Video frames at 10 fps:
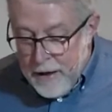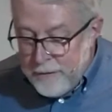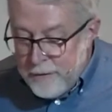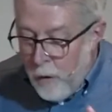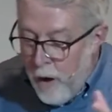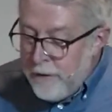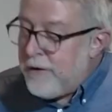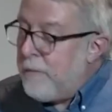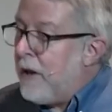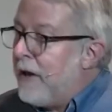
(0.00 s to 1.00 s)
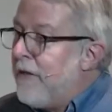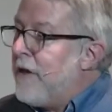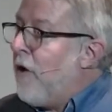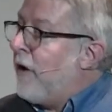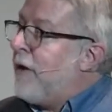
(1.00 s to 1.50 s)
And so ultimately,
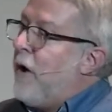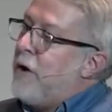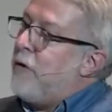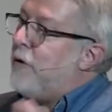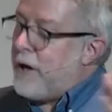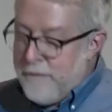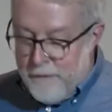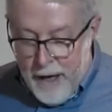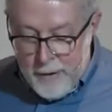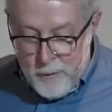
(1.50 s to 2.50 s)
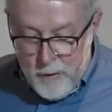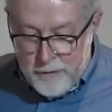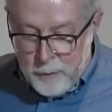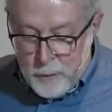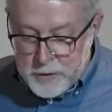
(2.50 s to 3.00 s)
the only one who can
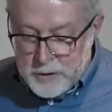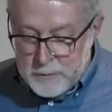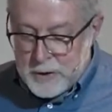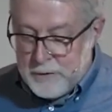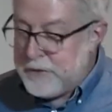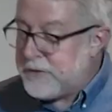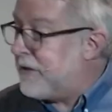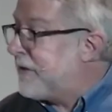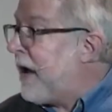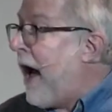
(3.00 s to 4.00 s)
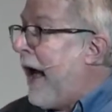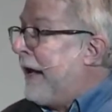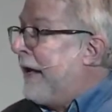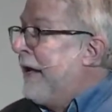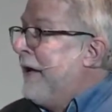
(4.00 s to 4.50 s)
evaluate the worship service is God.